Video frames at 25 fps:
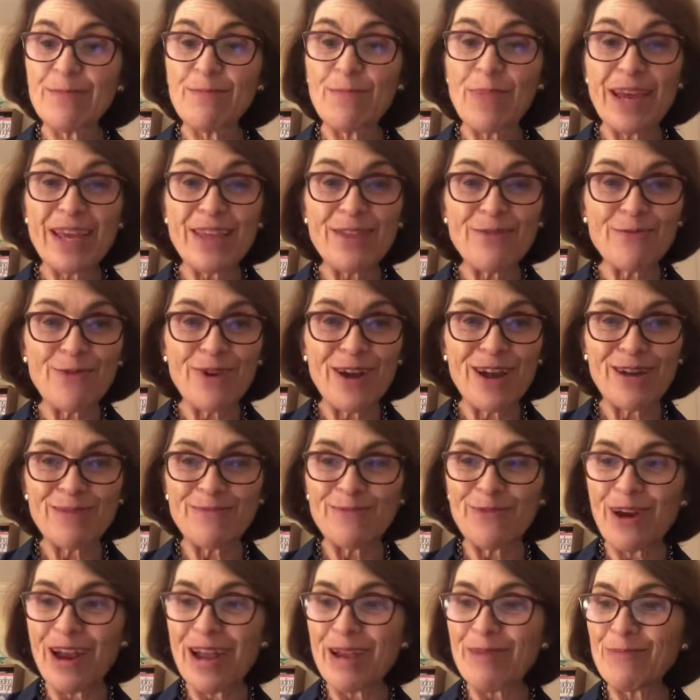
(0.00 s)
Beth
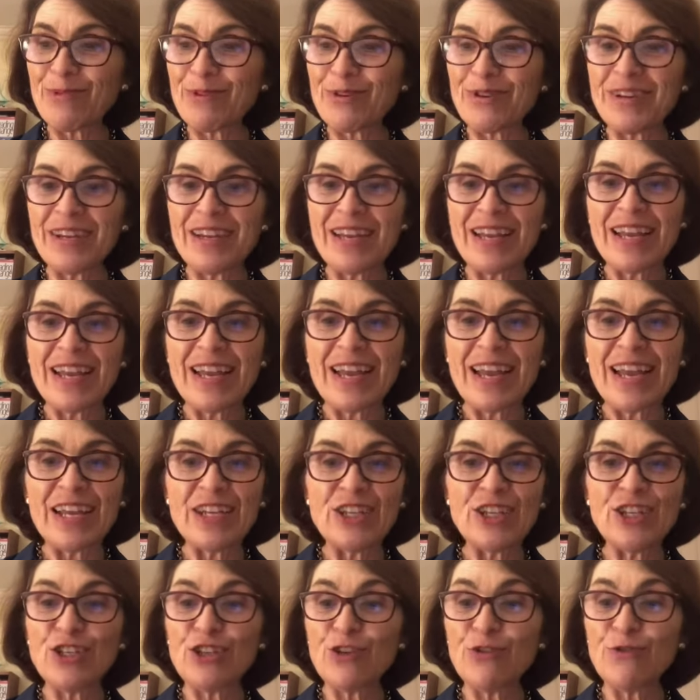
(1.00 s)
Rom-Rymer
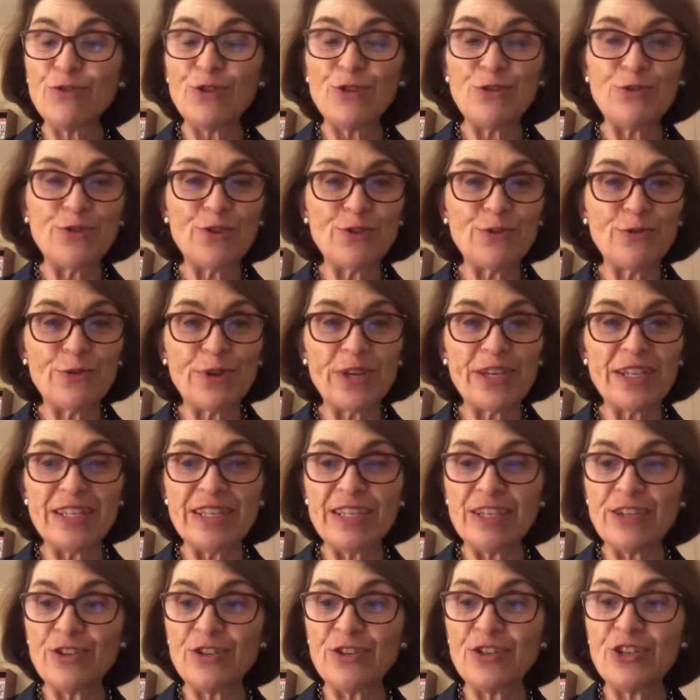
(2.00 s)
has shown you the great
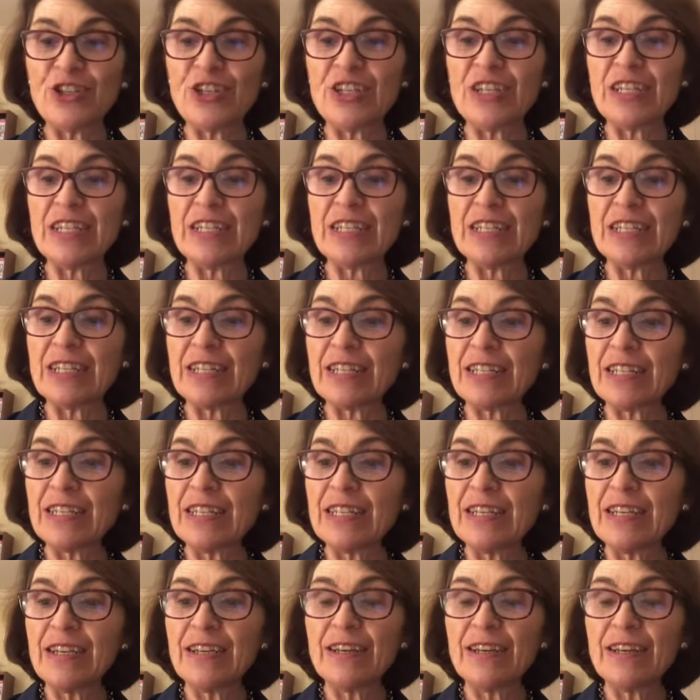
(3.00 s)
leader she is